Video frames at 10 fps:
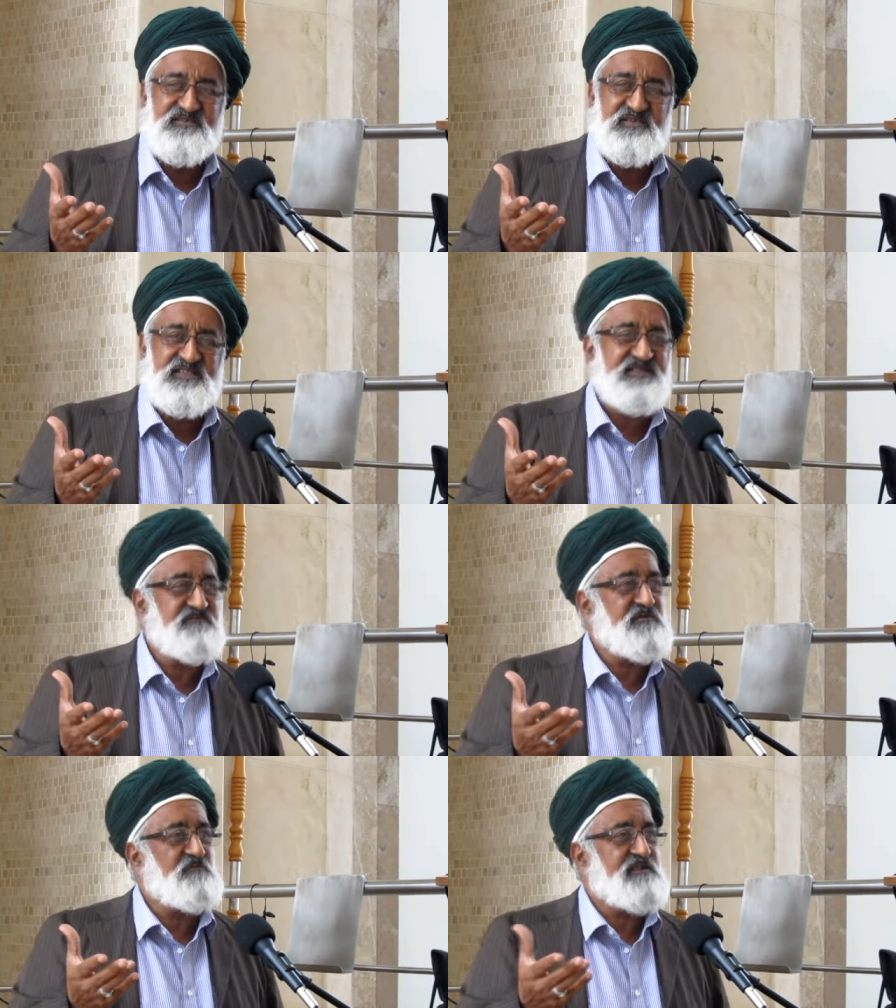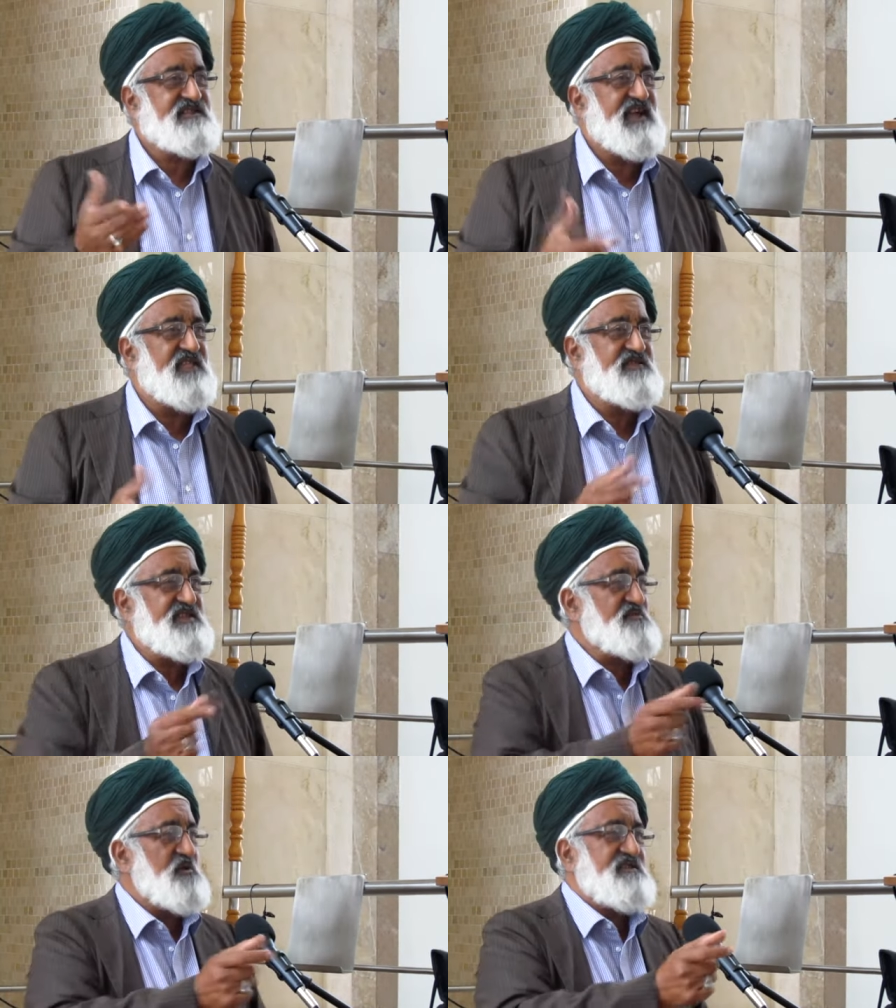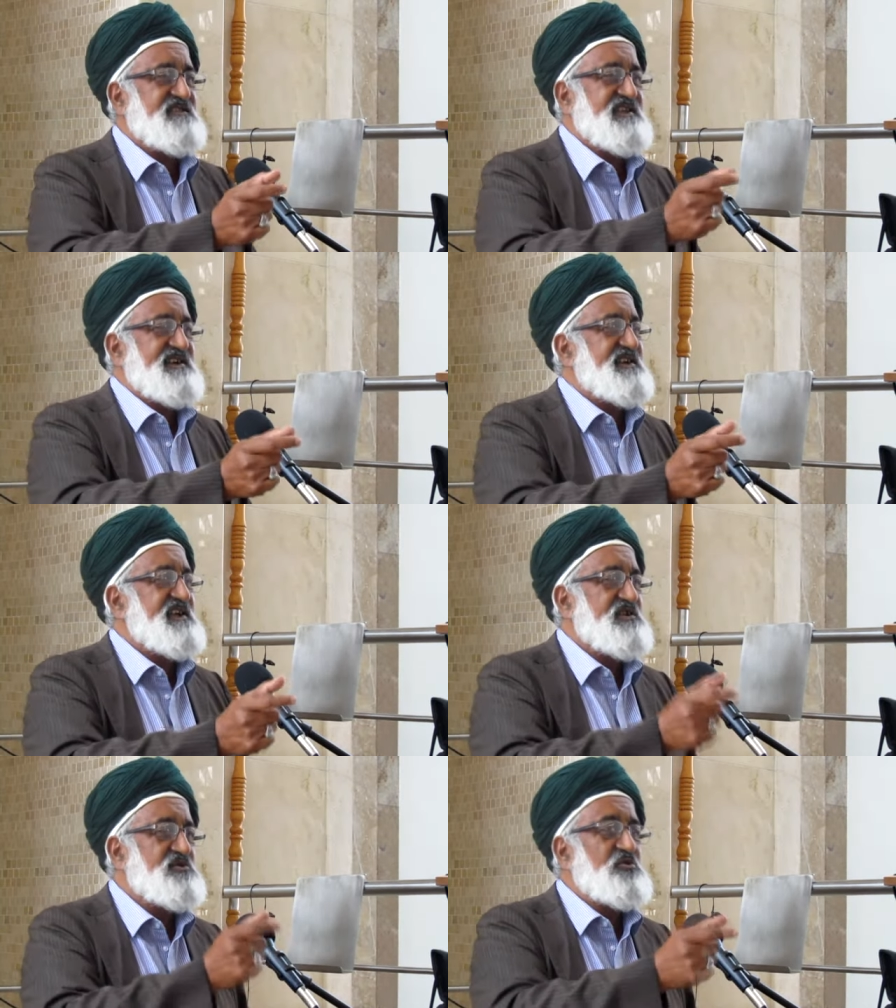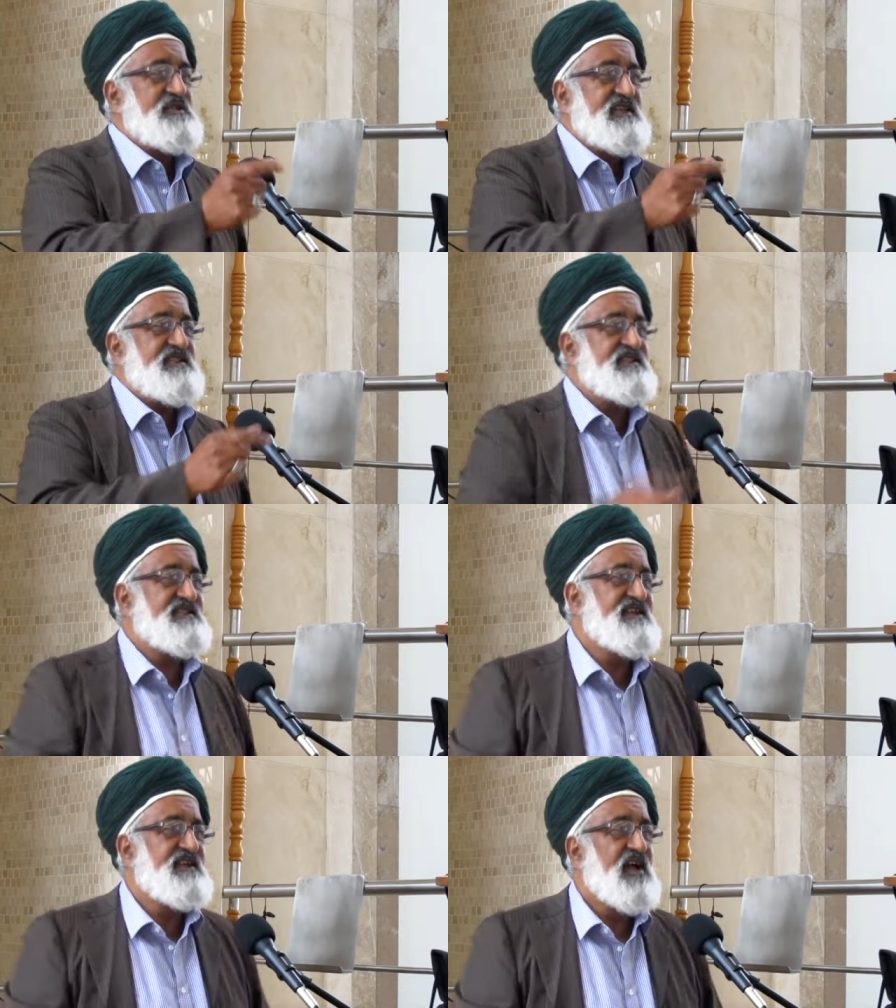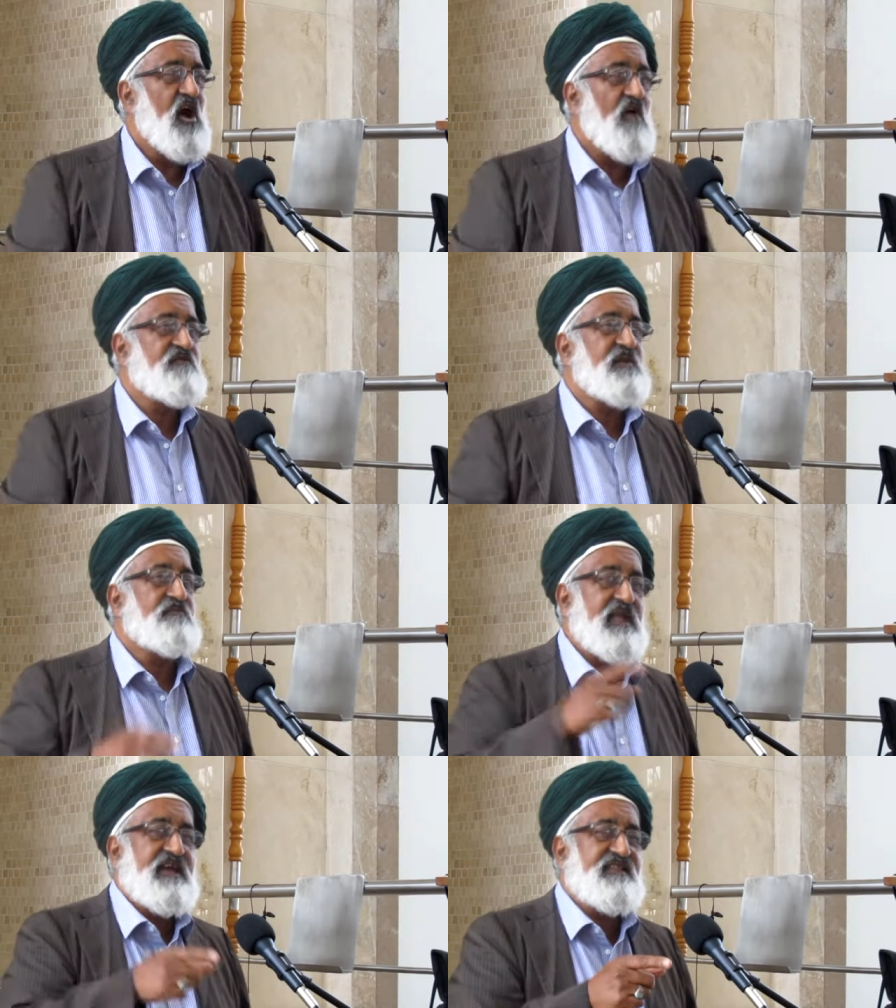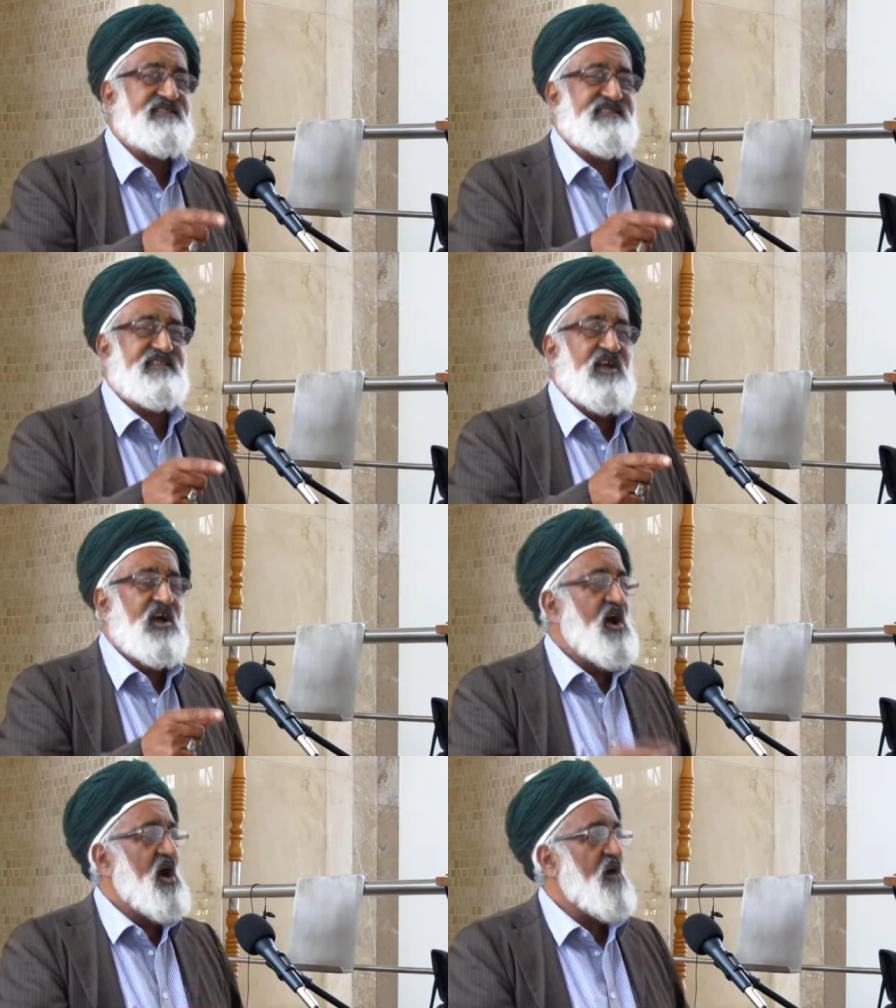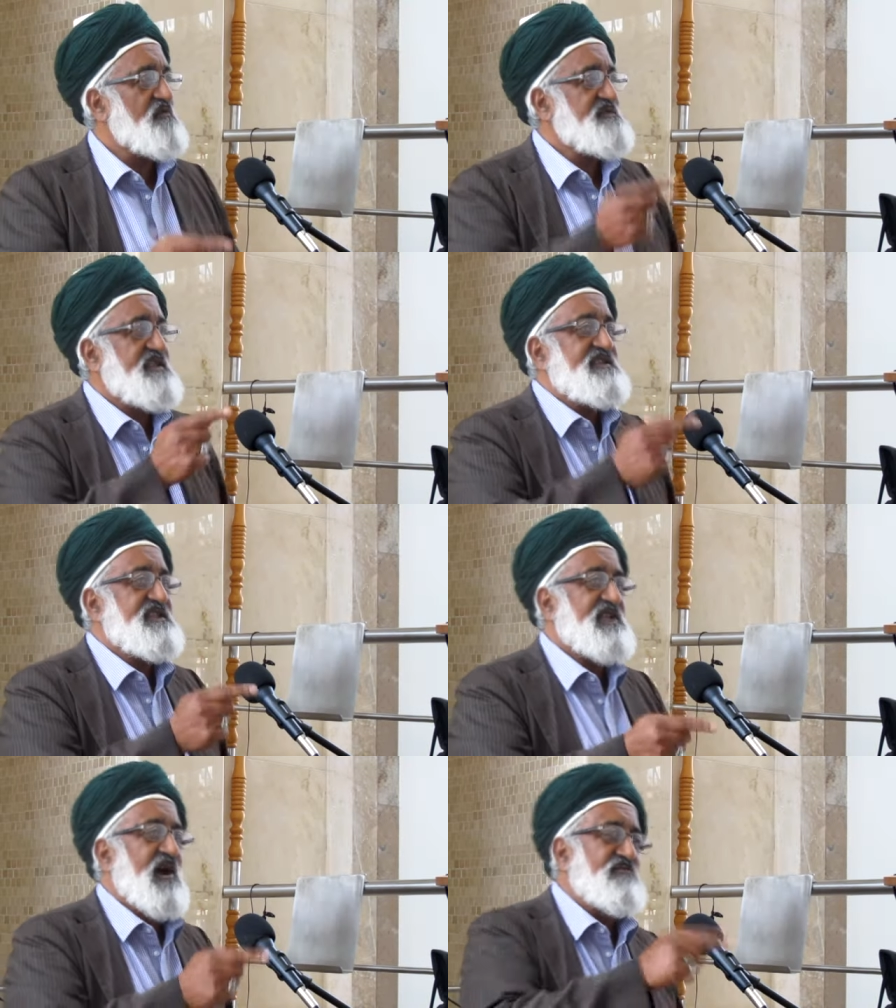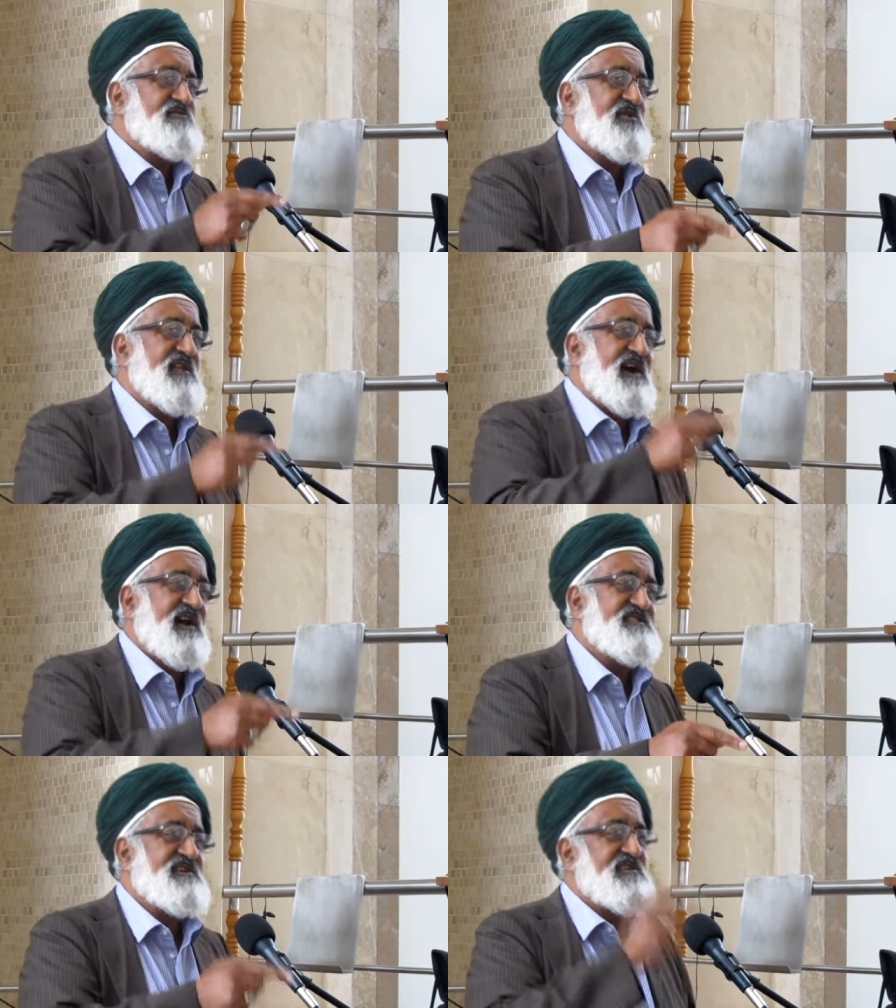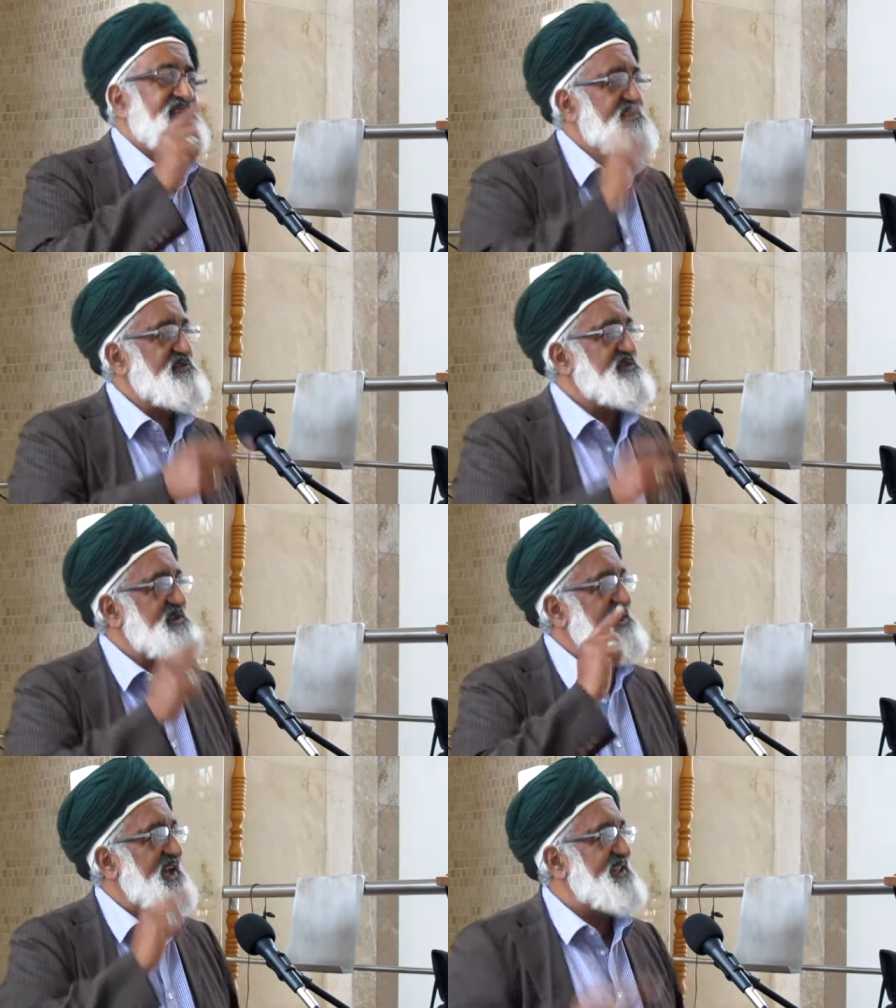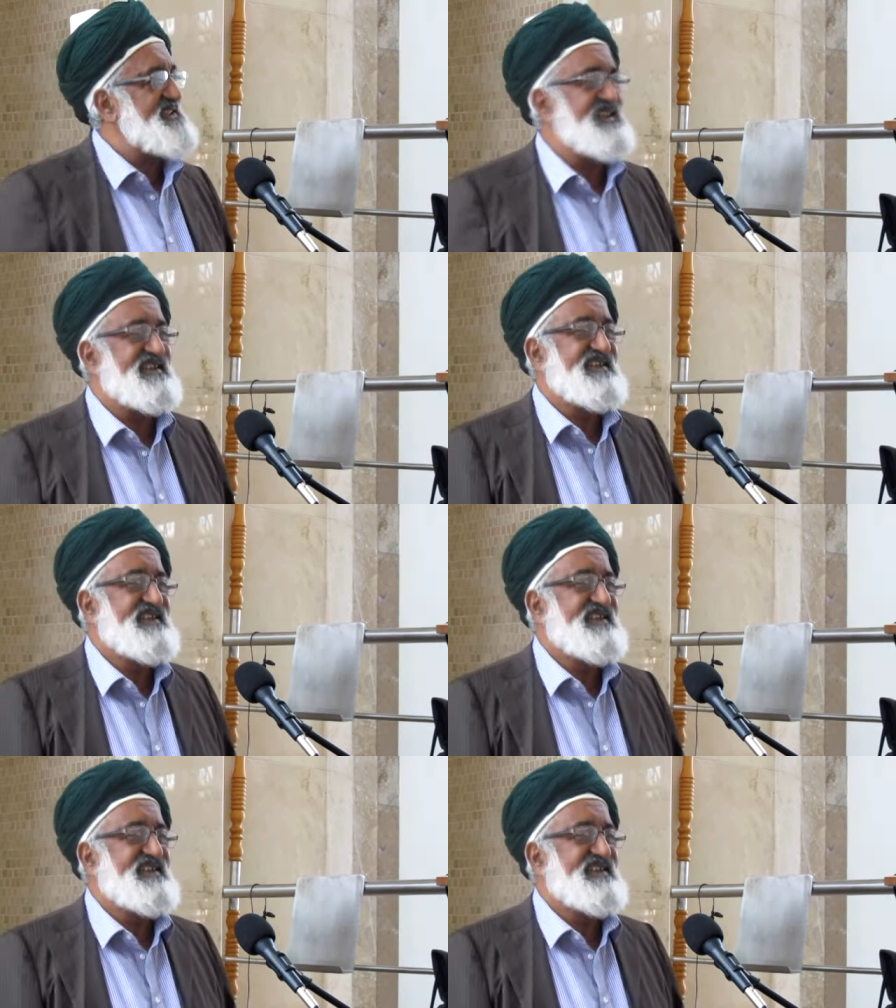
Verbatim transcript: This what, and this was the union of the parents of Sayyid Abdul Qadir Jilani.